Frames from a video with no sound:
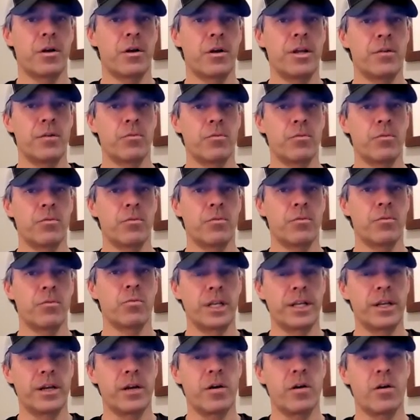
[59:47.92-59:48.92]
hit
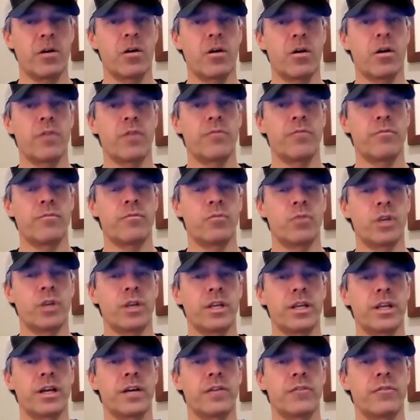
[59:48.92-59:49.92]
really hard,
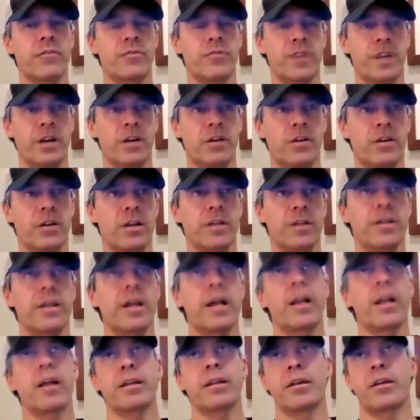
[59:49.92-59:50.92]
really unfairly,
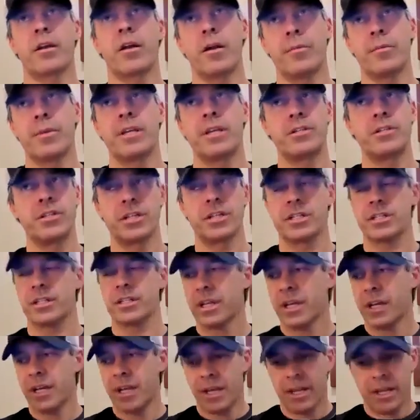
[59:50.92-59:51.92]
and not, I mean,
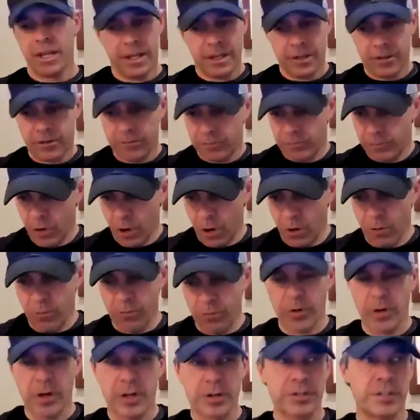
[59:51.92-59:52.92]
just no
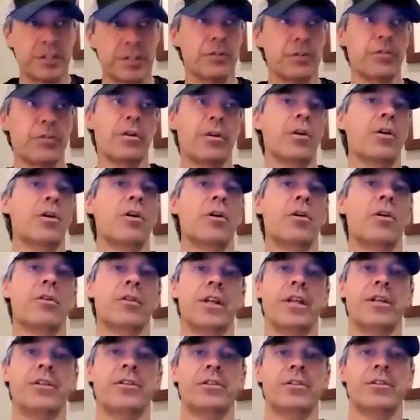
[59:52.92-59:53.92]
fault of your
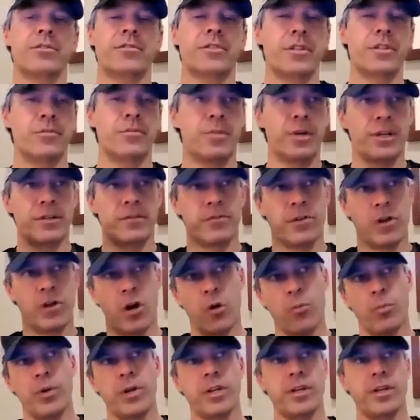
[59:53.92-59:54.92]
own, and just you've been
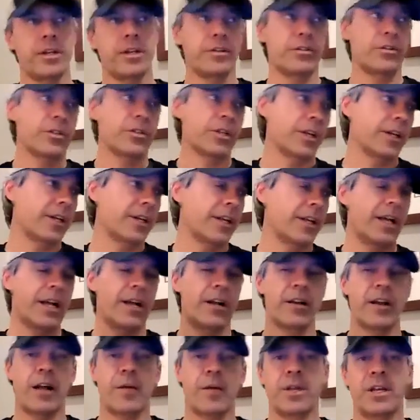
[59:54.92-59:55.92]
open and shut
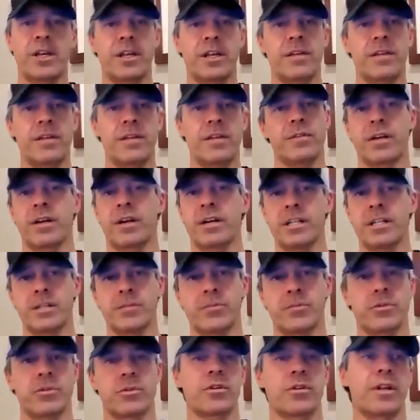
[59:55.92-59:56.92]
down. I mean, even the
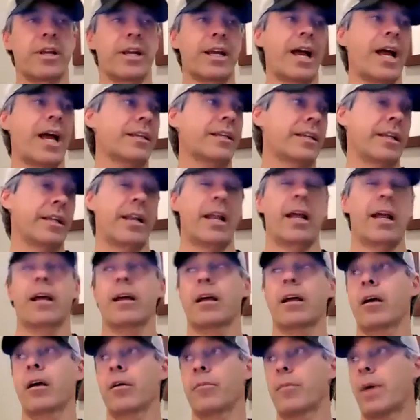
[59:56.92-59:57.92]
customers are like,
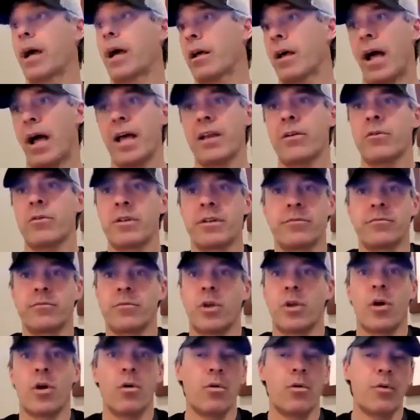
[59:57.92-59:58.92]
I don't
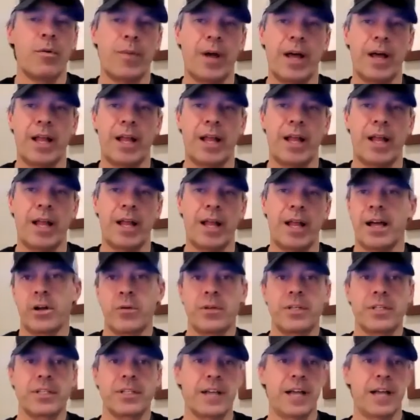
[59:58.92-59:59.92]
even know, am I
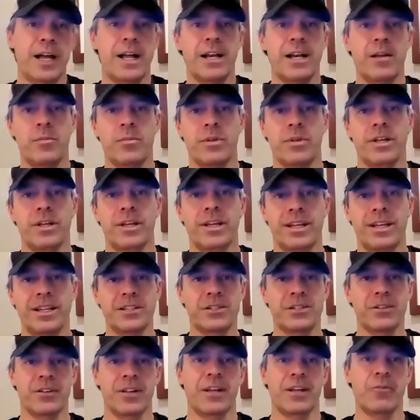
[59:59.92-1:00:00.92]
allowed to go inside a
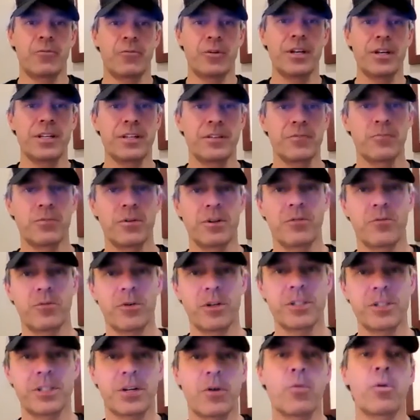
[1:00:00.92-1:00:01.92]
place, or like,
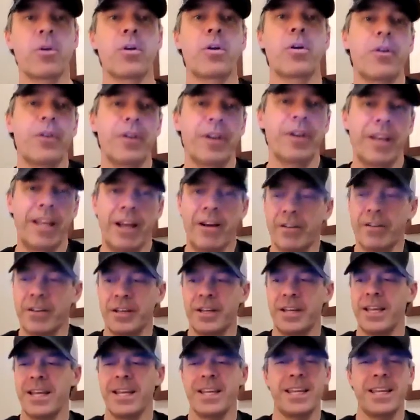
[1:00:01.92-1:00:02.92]
what's going on now?
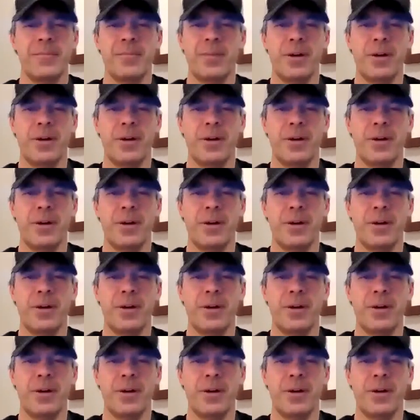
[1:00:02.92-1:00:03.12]
You can't